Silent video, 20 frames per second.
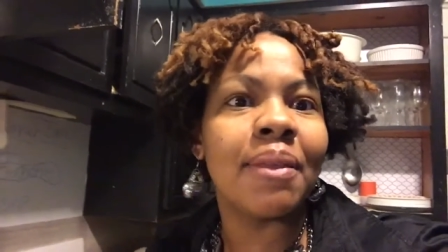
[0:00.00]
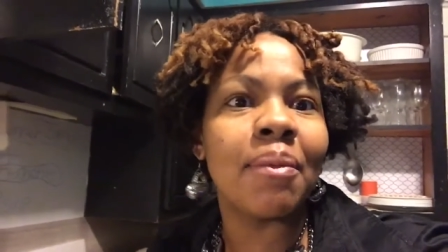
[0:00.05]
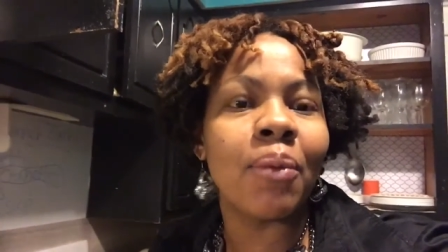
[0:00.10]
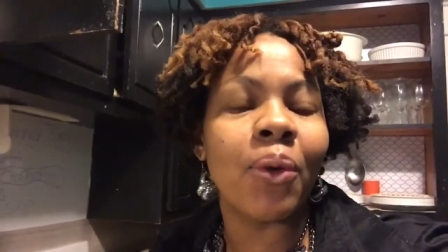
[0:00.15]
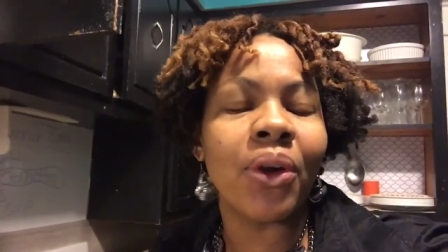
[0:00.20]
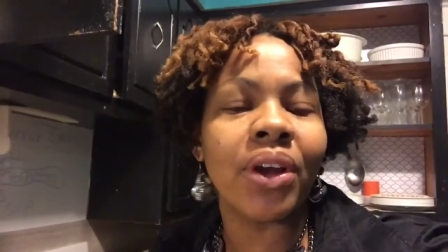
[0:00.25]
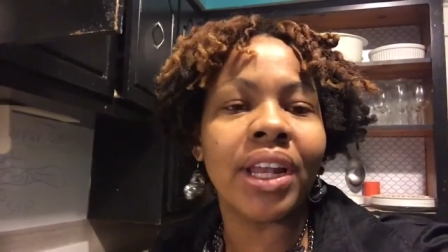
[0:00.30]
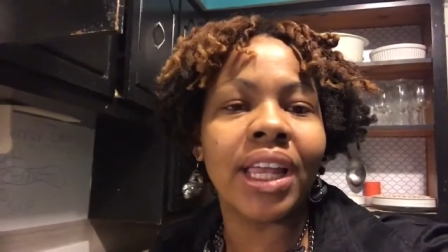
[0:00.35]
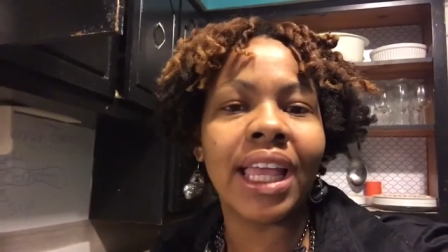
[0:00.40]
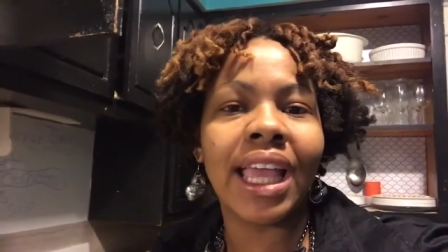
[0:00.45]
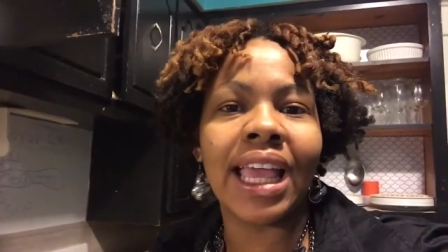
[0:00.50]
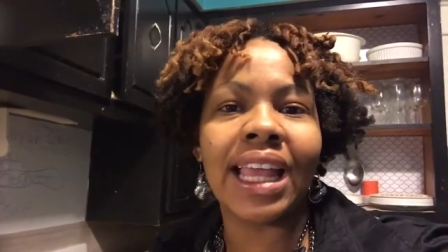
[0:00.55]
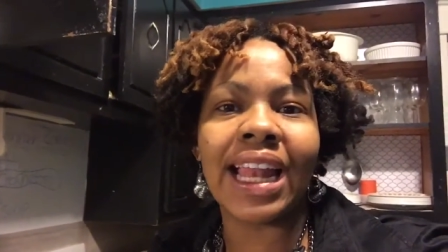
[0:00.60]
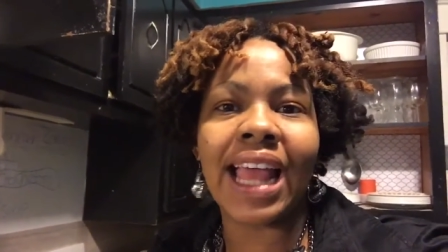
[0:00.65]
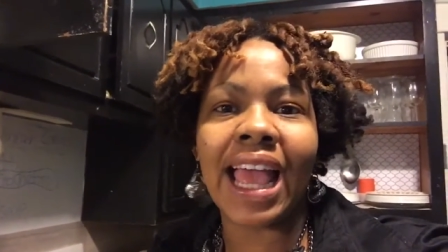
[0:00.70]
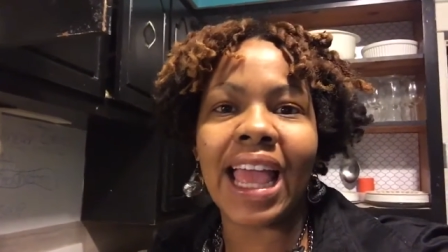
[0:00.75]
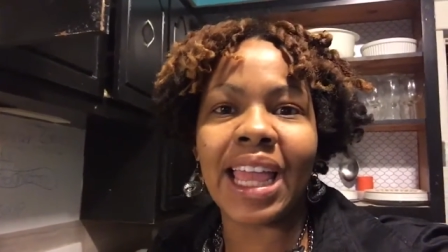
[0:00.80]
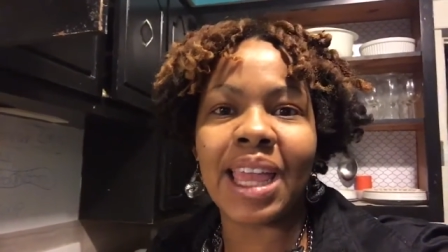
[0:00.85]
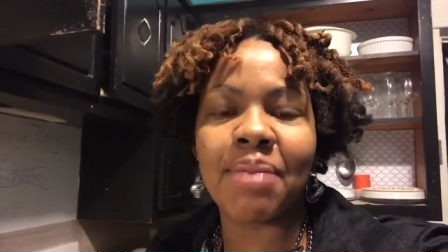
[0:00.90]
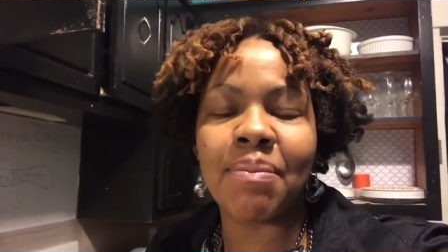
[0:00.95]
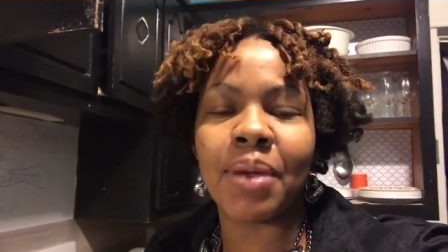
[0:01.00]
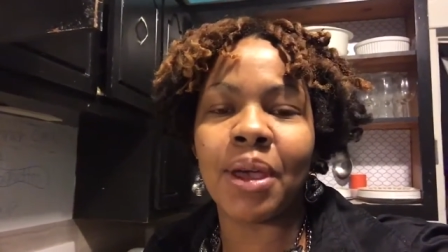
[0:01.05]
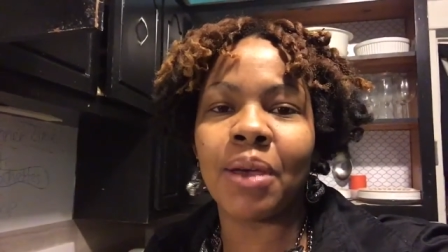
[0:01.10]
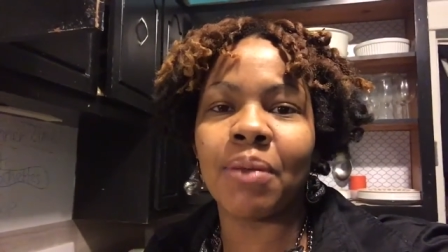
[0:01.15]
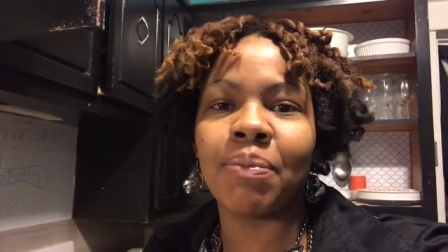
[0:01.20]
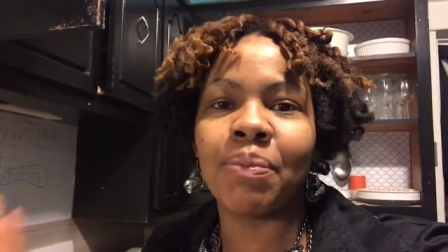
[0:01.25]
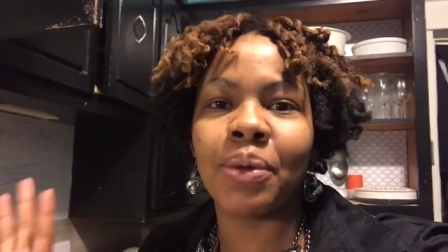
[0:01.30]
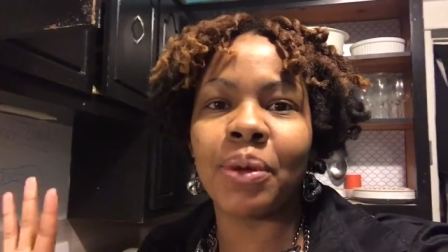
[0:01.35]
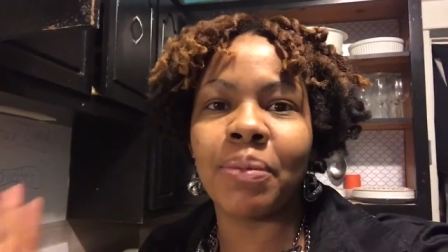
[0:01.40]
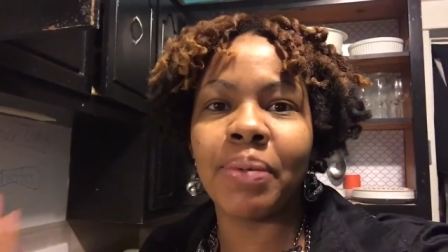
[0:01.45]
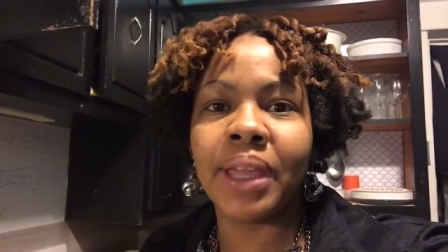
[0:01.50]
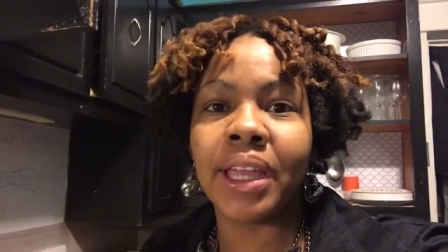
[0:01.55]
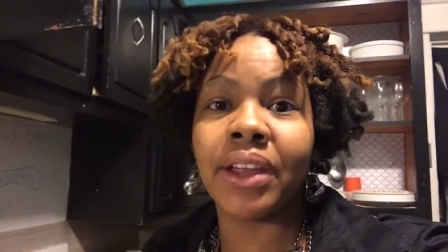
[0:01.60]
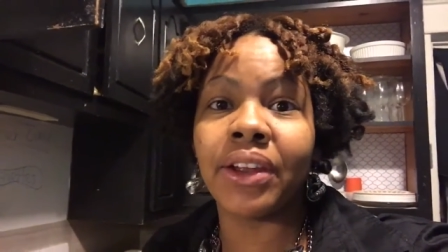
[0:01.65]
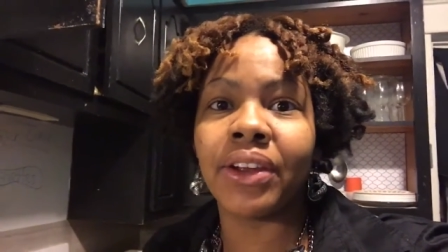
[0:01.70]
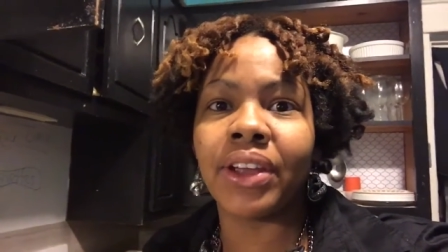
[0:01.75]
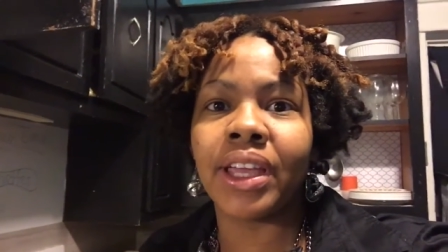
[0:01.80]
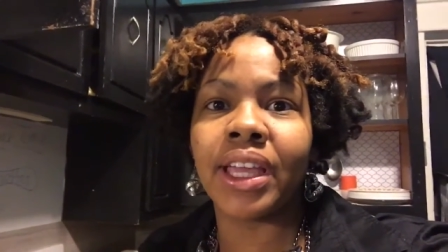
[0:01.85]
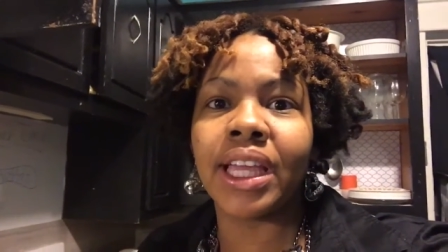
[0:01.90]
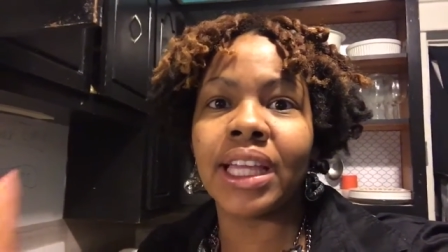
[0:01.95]
the morning and I am up
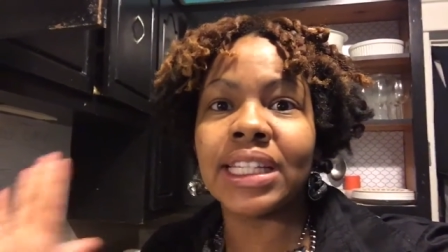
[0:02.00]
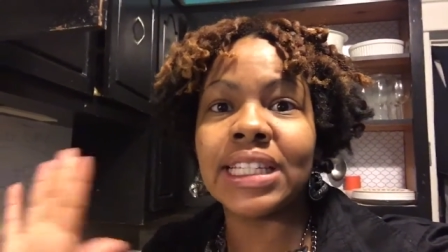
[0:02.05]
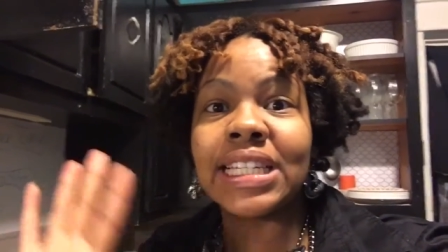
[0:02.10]
preparing